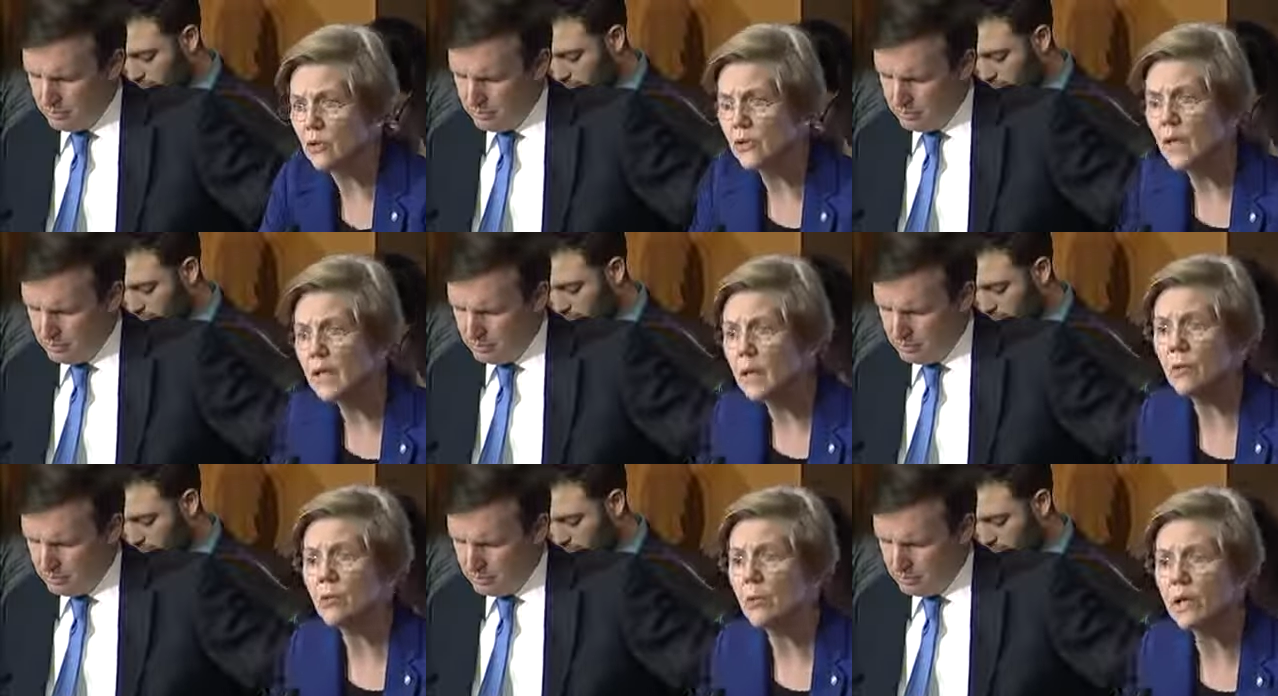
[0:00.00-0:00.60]
Speaker 1: Do they
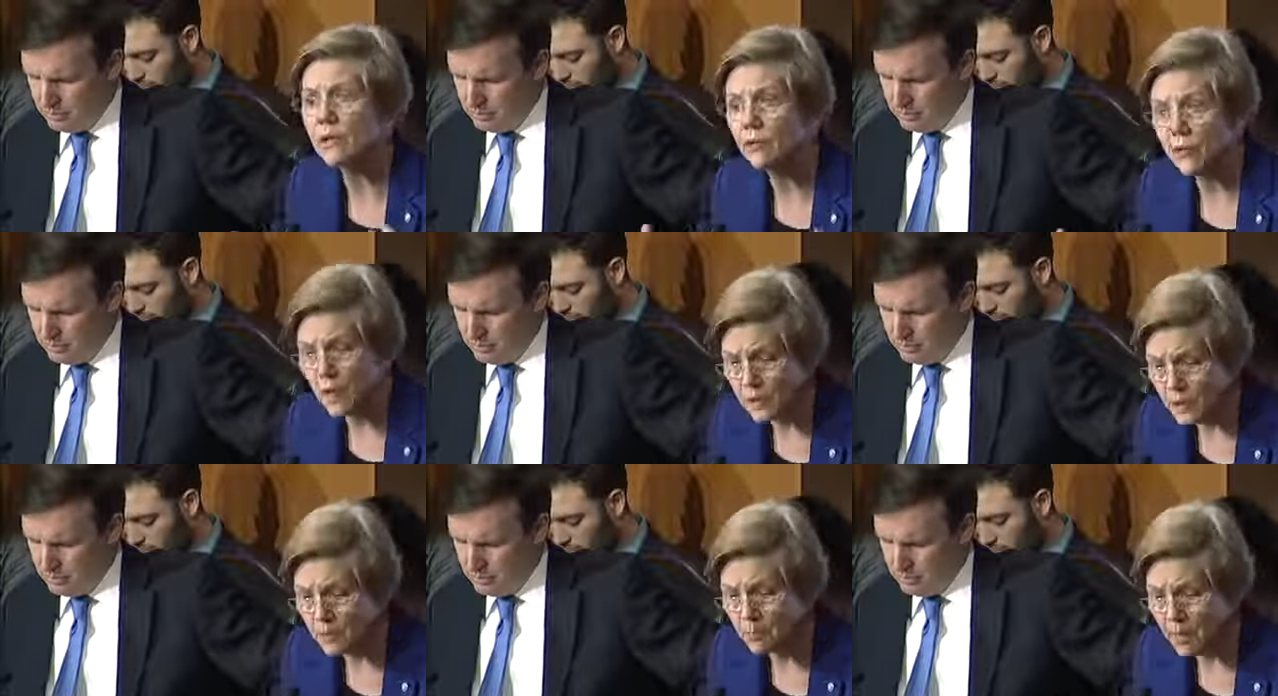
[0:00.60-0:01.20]
get
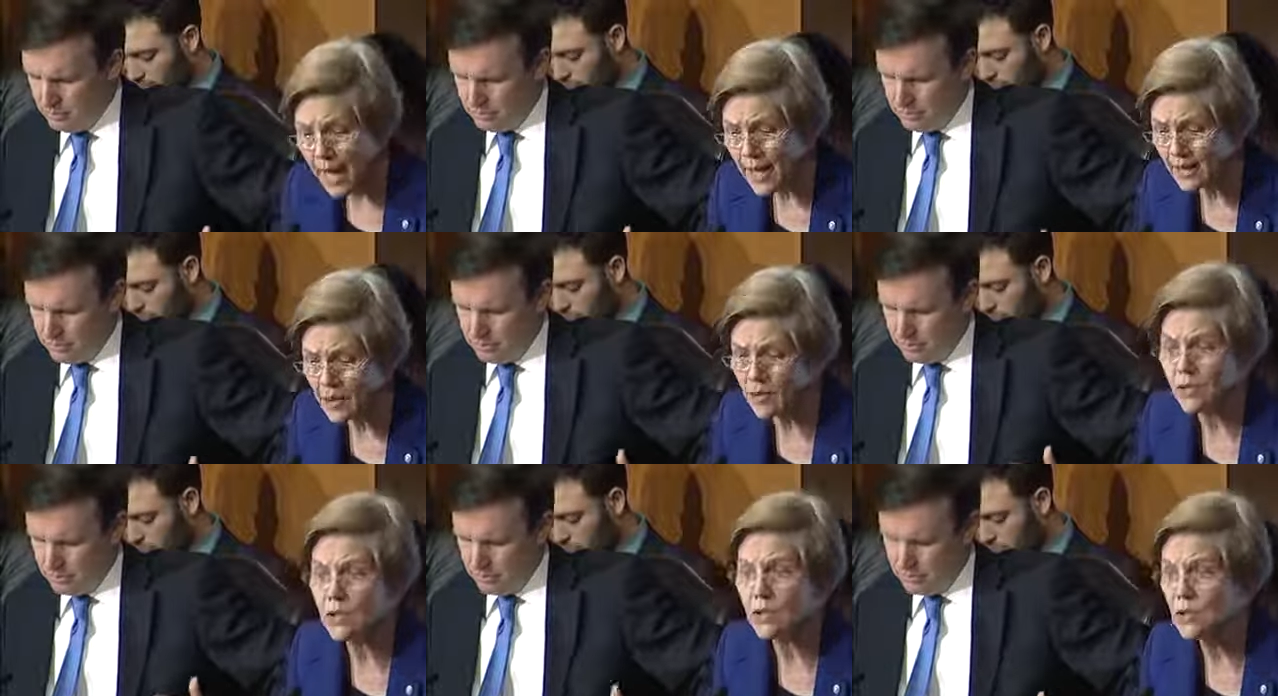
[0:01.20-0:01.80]
refunded back
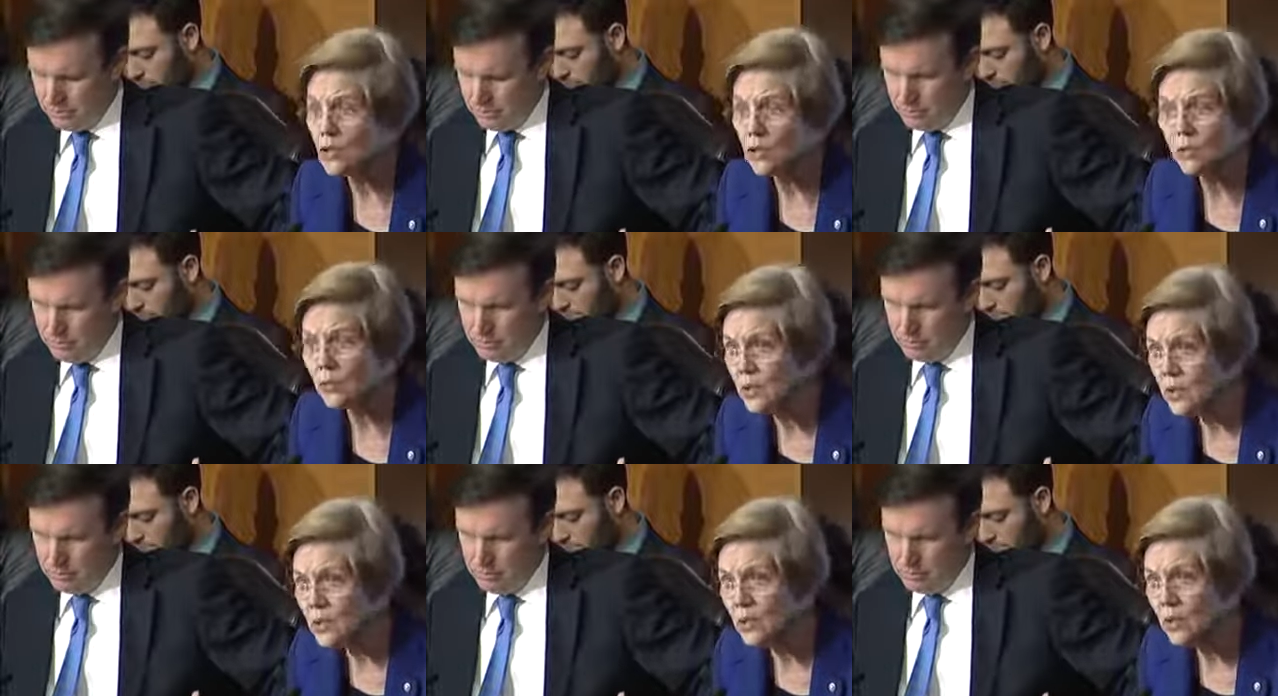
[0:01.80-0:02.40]
to the
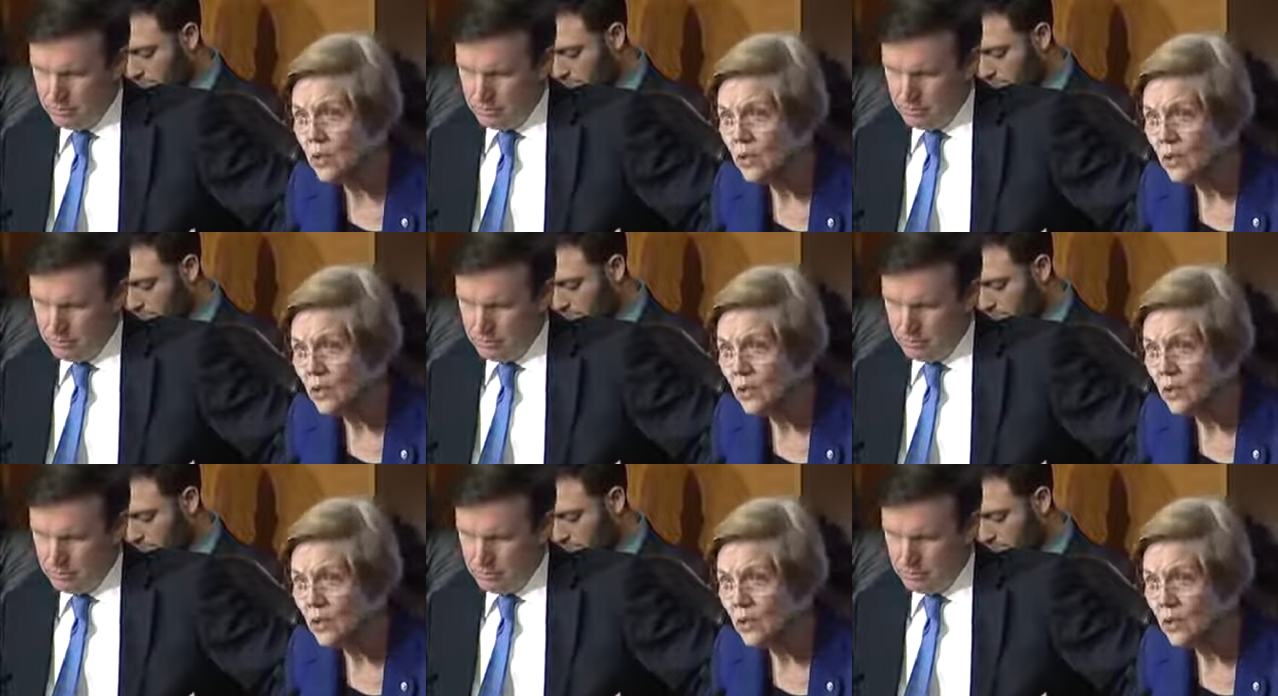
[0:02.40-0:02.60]
students